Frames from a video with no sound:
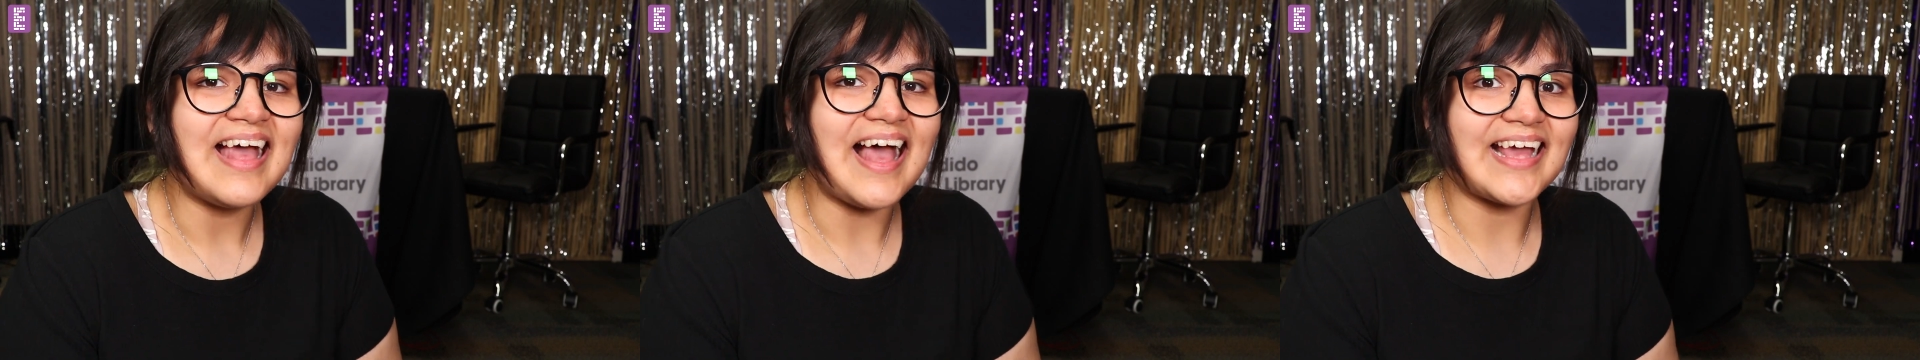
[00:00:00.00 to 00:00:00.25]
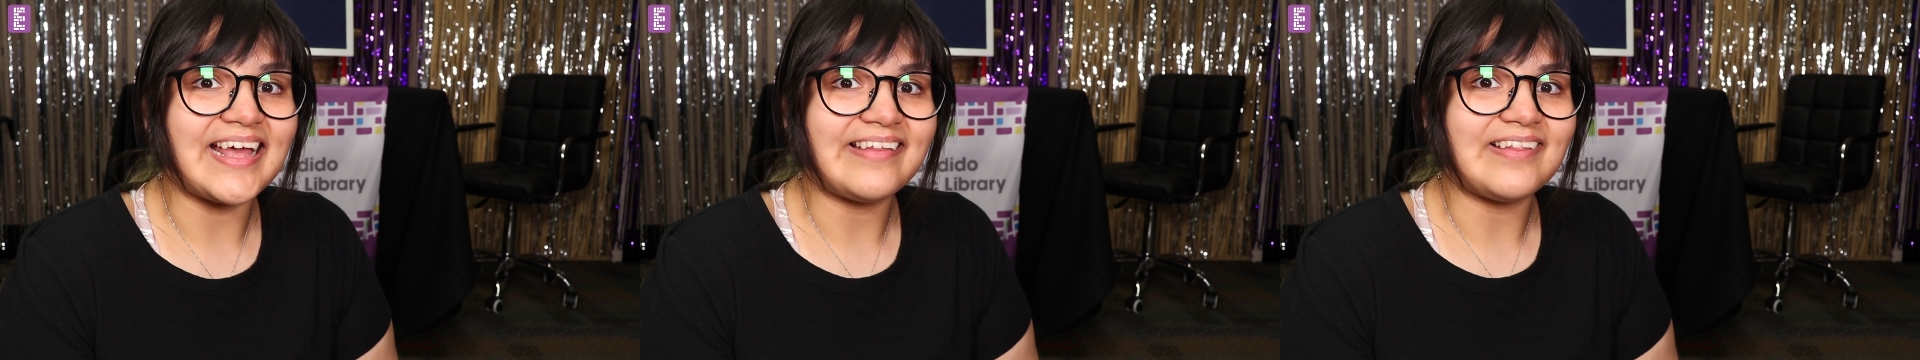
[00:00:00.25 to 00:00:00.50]

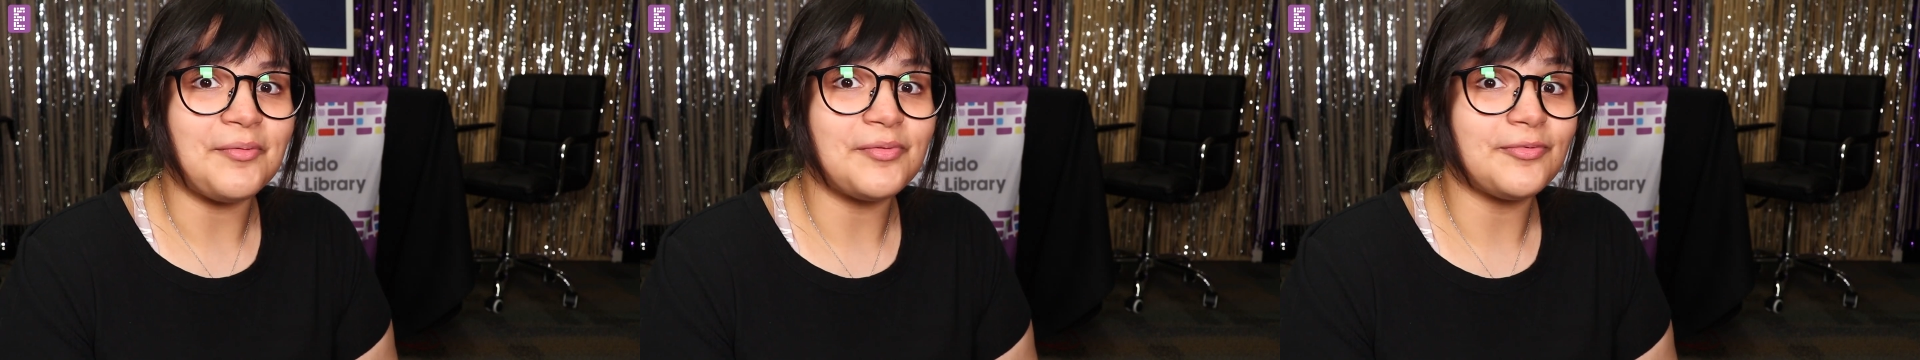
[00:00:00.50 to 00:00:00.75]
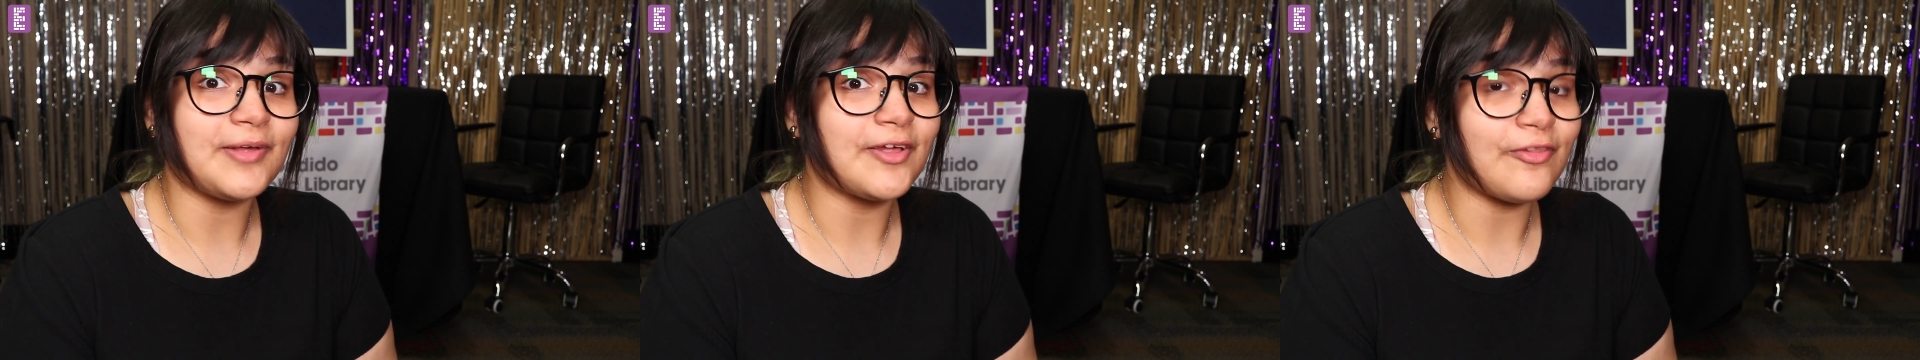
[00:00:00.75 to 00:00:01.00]
Again, that
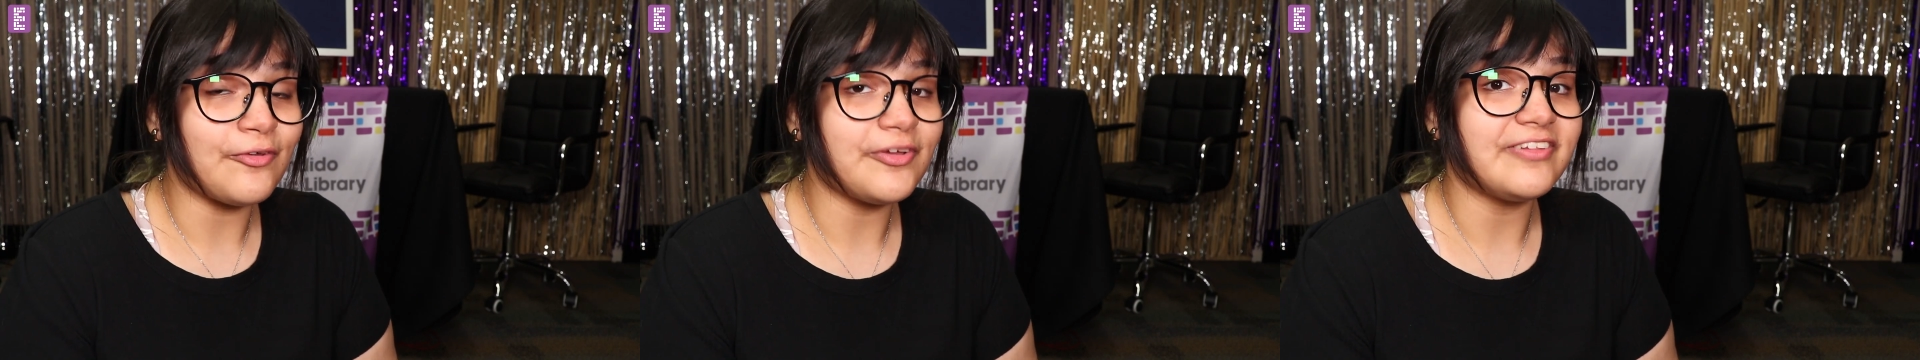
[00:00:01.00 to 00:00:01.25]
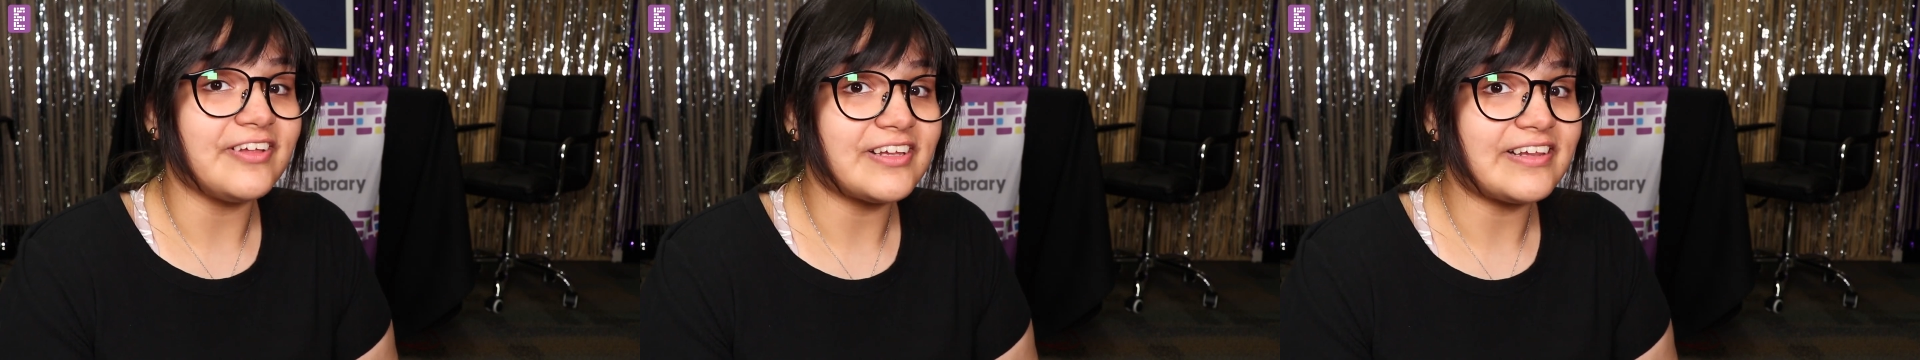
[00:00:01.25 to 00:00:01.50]
was by Chloe
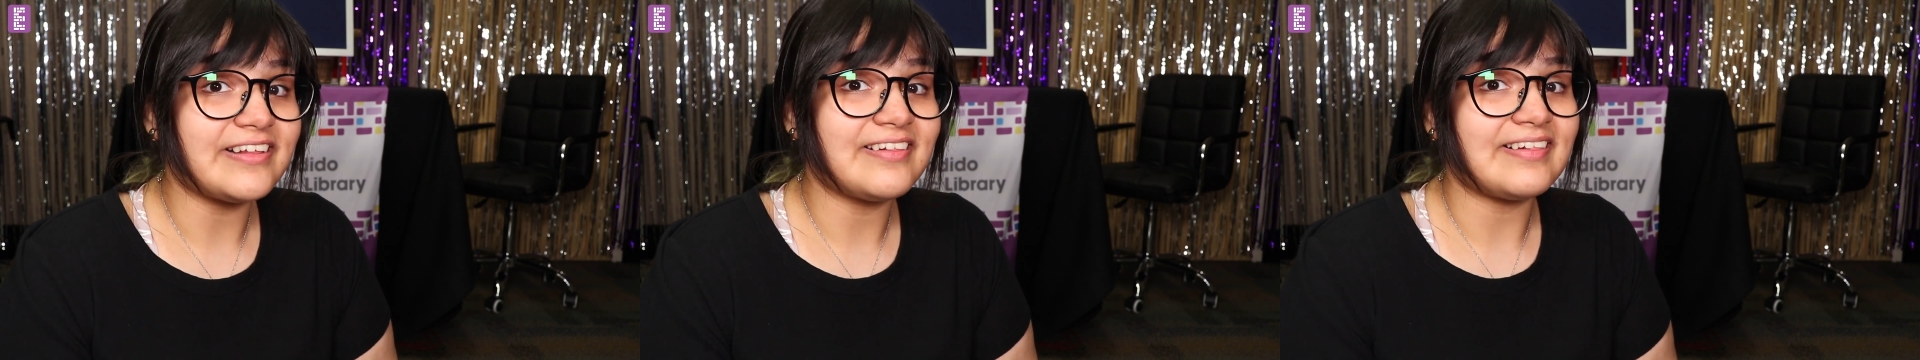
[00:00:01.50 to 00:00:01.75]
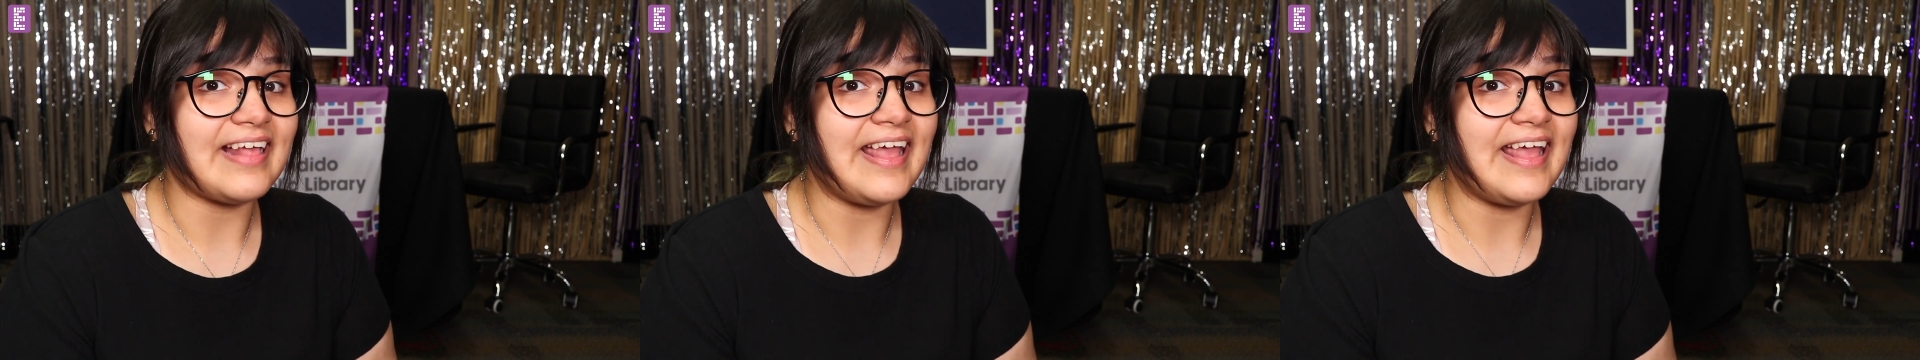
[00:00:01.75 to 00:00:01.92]
Douglas.